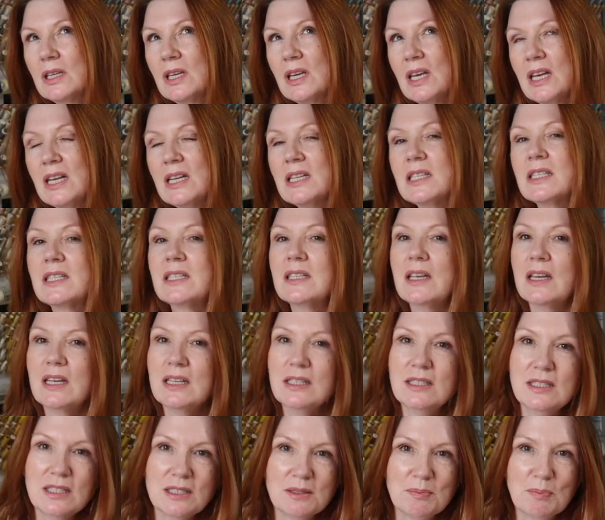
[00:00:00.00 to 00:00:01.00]

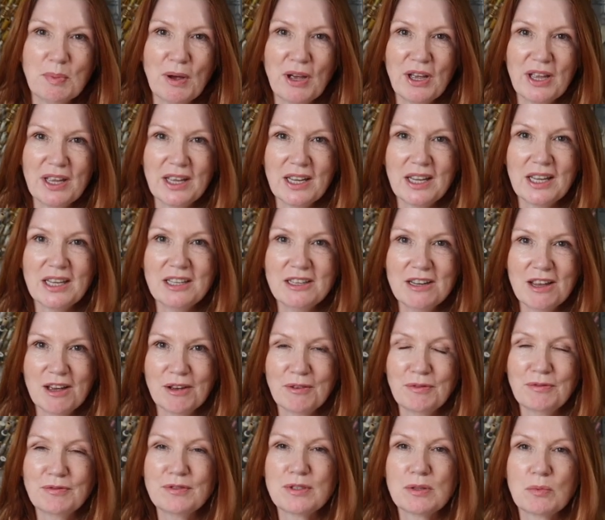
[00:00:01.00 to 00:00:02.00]
excited by it
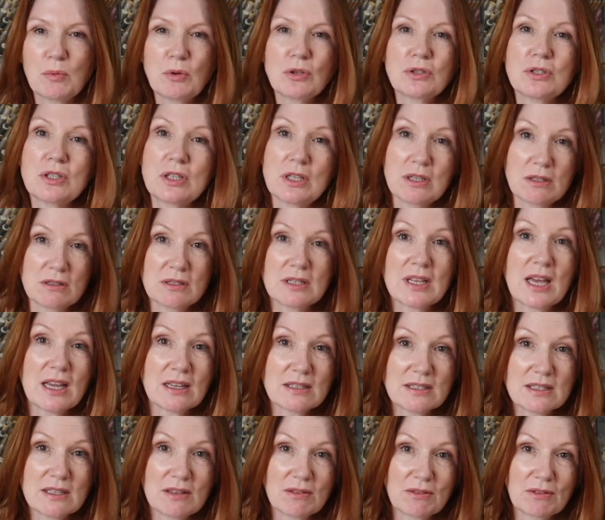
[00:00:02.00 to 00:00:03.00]
enough to want to use
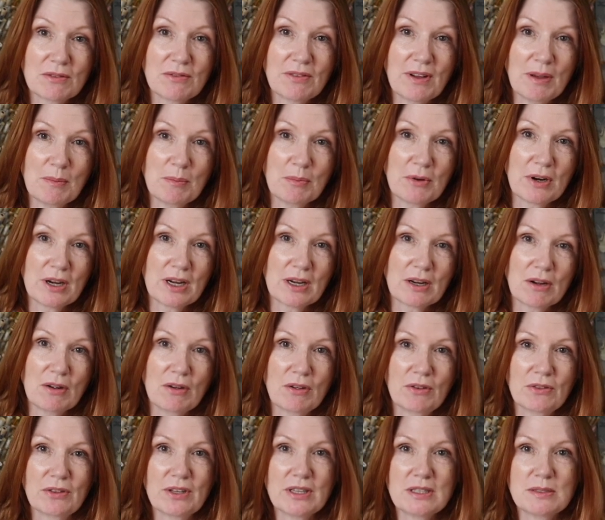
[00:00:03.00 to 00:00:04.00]
that silk fabric
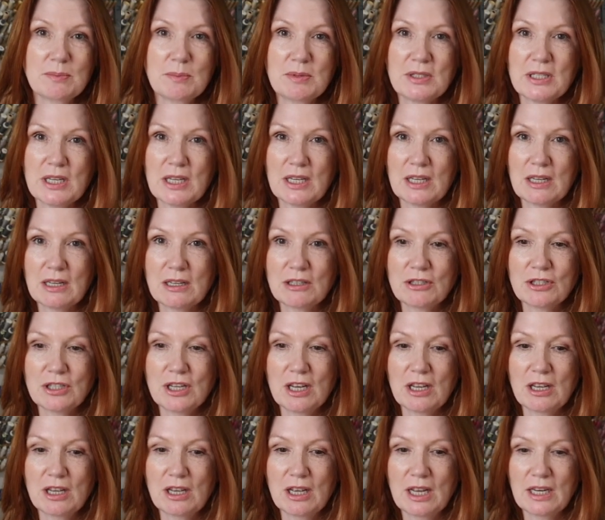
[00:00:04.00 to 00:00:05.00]
on this particular
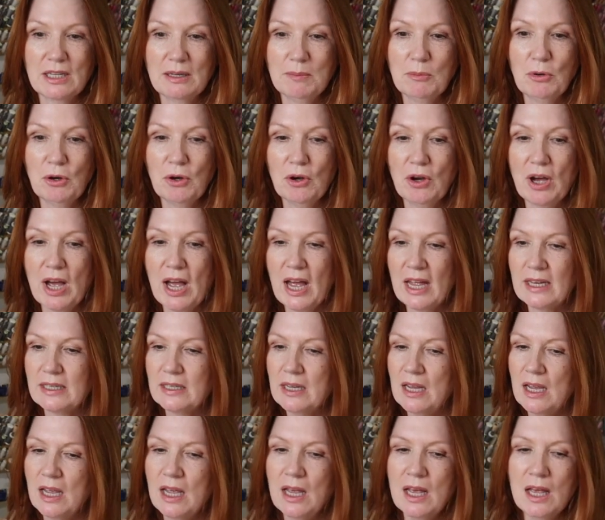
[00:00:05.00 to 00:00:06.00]
shirt anymore.
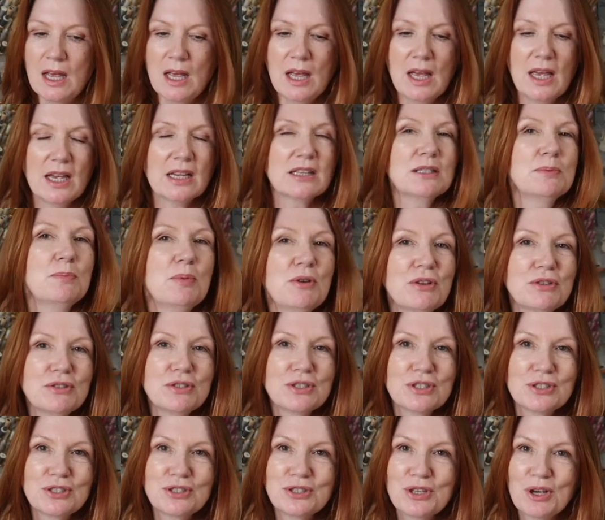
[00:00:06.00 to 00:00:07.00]
And
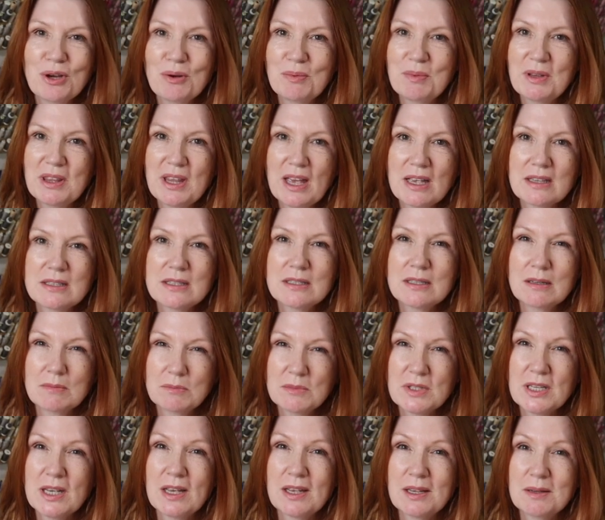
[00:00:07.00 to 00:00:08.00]
experience has told me that
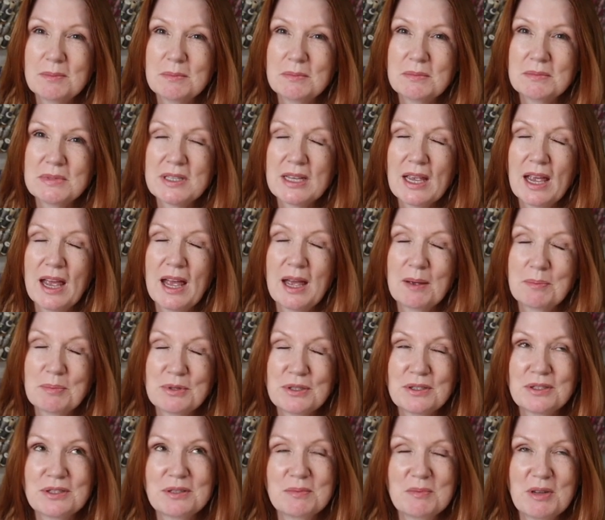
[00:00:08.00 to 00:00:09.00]
sometimes
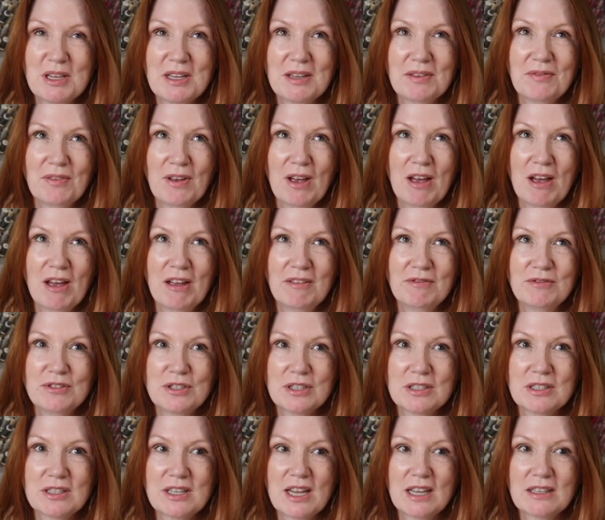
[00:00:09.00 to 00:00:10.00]
happens to me if I've
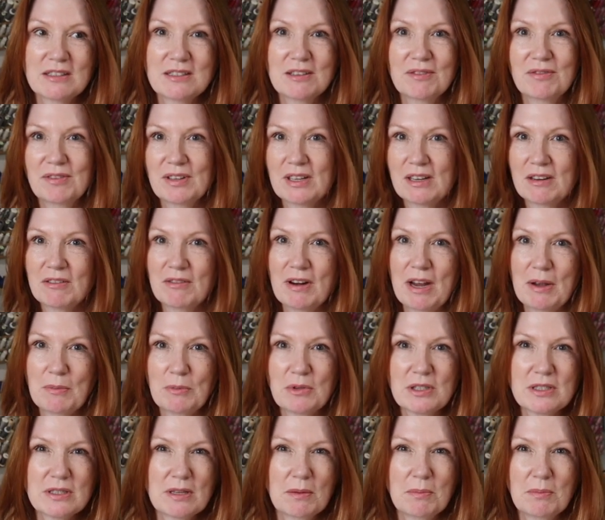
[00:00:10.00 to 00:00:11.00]
just had to fiddle
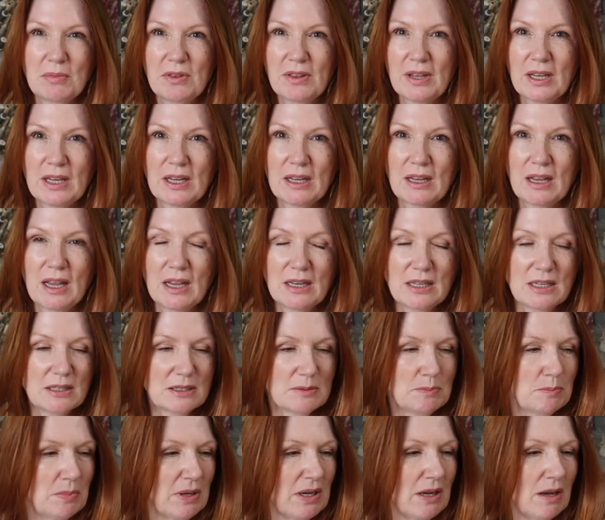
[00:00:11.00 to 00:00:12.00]
around with something and
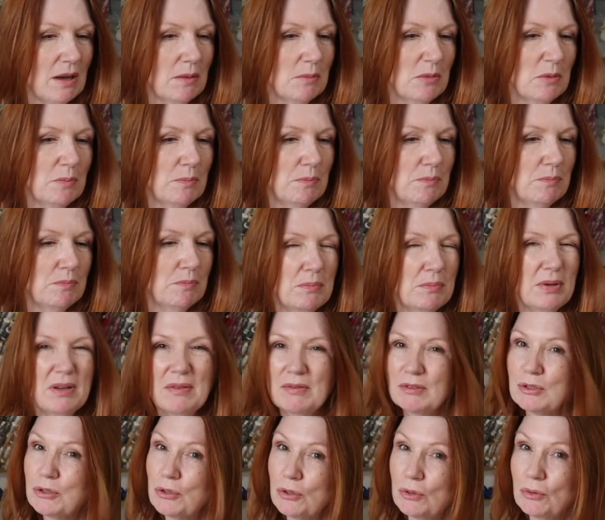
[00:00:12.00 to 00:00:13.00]
it's become a bit
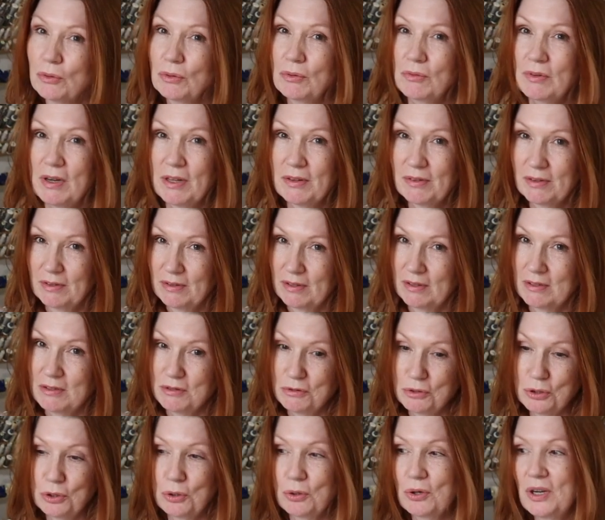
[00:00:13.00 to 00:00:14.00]
of a chore rather than
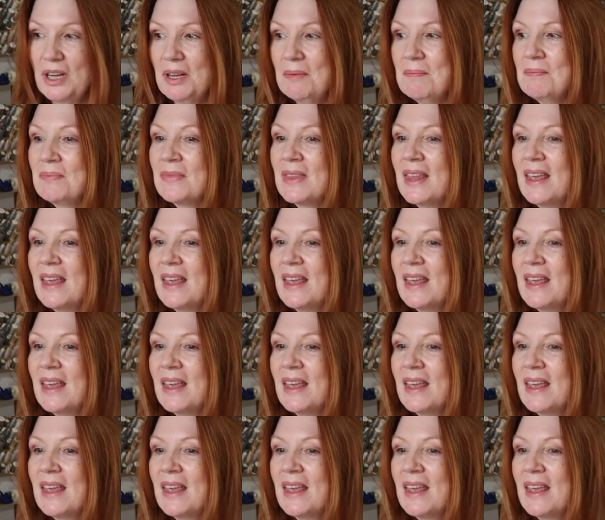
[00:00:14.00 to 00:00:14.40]
a joy.